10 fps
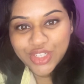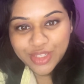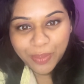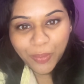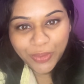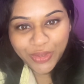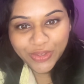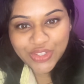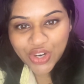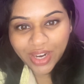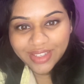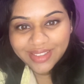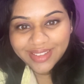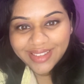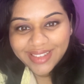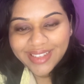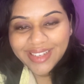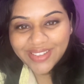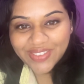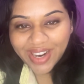support to your child,
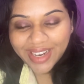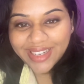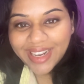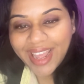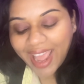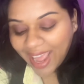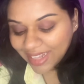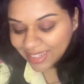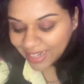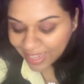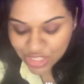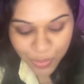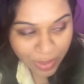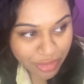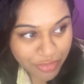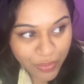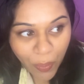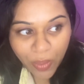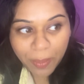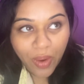right? And the next one, if we
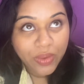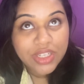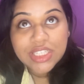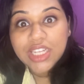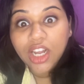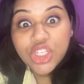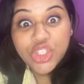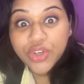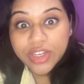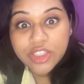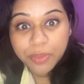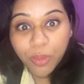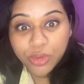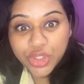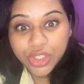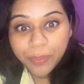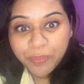talk about, is culture exposure.